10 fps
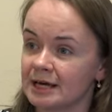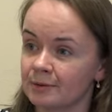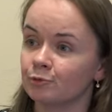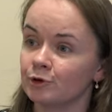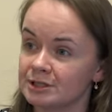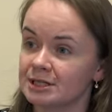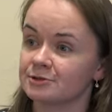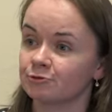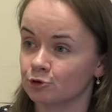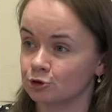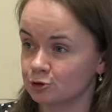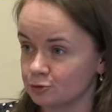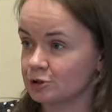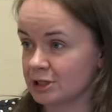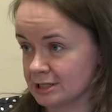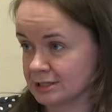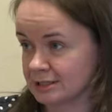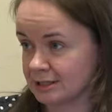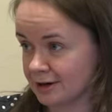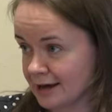same points as for 2
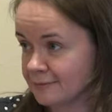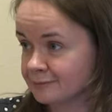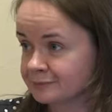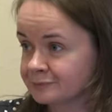tasks, okay?